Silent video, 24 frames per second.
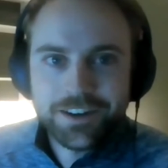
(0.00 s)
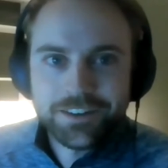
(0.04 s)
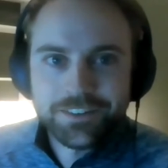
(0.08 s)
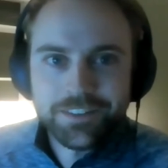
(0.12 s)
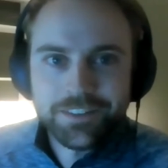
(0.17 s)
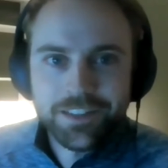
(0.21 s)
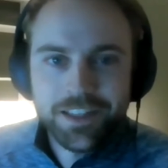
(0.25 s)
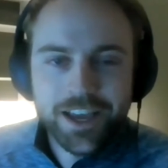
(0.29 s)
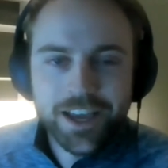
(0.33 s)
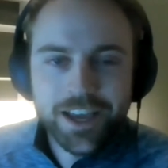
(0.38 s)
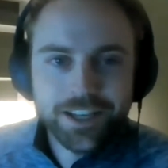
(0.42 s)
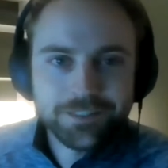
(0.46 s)

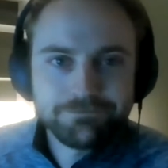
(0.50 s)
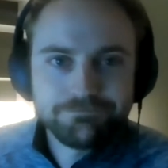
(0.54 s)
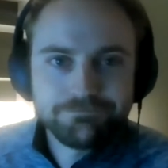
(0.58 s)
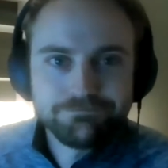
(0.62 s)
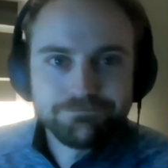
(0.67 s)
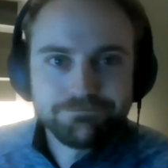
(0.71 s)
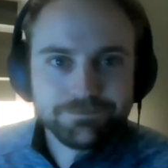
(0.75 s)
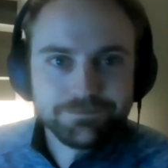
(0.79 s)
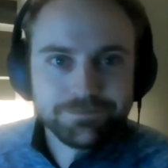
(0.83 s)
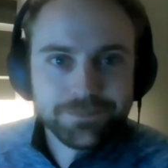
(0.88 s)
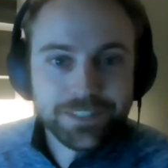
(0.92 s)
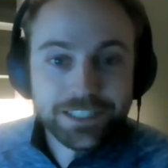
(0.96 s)
and
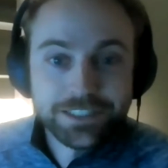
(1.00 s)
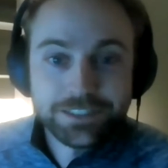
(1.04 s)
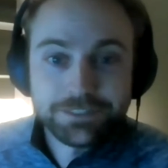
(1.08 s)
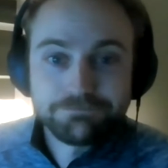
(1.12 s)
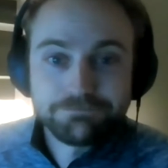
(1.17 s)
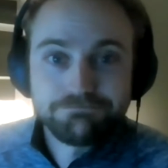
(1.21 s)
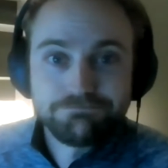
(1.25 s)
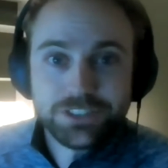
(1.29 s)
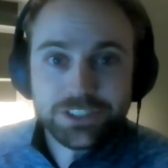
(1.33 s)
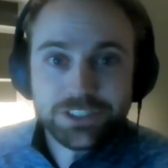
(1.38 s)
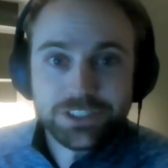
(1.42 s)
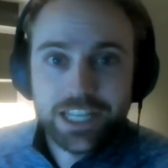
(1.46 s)
that's
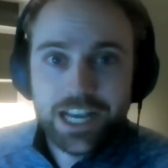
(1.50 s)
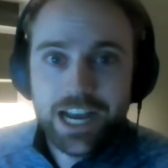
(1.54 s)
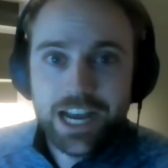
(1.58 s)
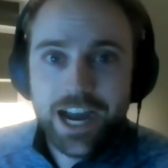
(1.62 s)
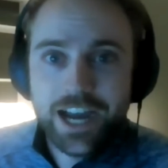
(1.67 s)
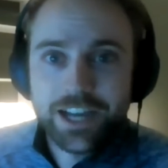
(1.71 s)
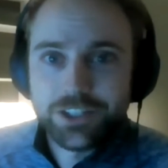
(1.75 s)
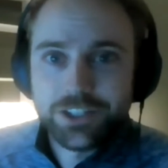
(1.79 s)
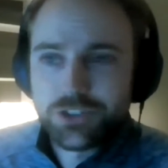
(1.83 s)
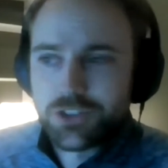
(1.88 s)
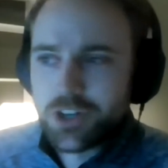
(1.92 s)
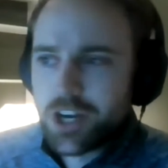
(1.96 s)
just
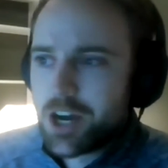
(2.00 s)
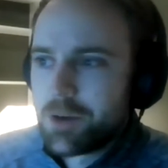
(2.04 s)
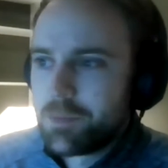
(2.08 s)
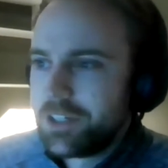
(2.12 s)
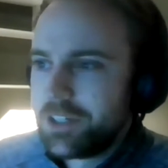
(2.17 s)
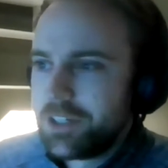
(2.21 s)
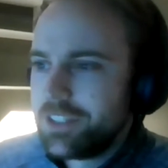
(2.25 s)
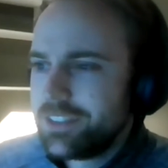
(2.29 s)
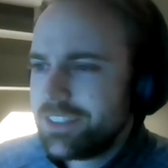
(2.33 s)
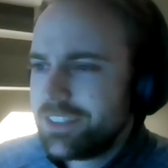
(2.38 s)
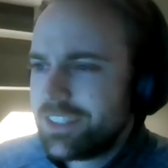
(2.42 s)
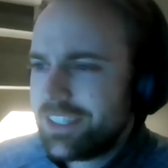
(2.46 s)
high
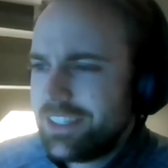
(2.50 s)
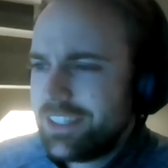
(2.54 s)
drama.